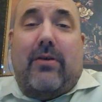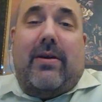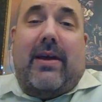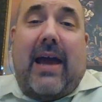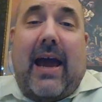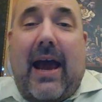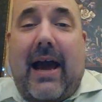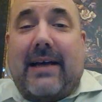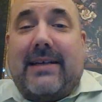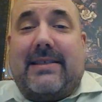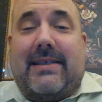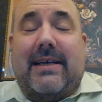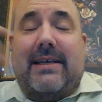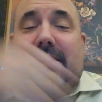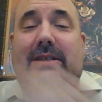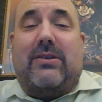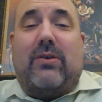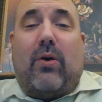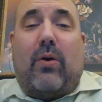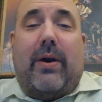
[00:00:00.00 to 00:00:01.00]
yes,
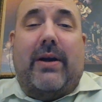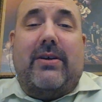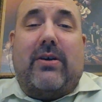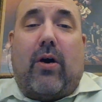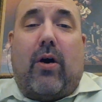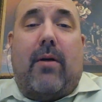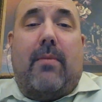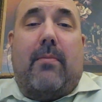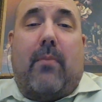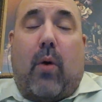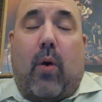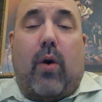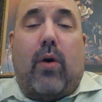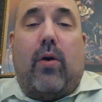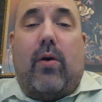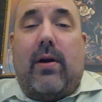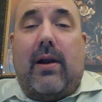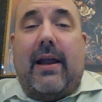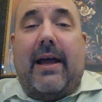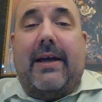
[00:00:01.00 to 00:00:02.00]
these stories are more
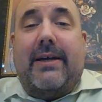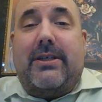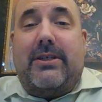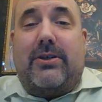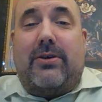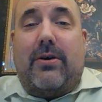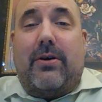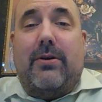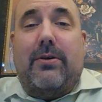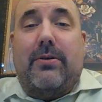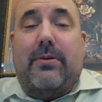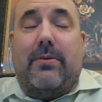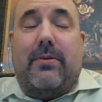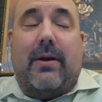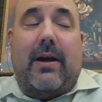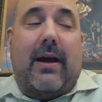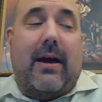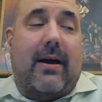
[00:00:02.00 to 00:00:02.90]
or less true.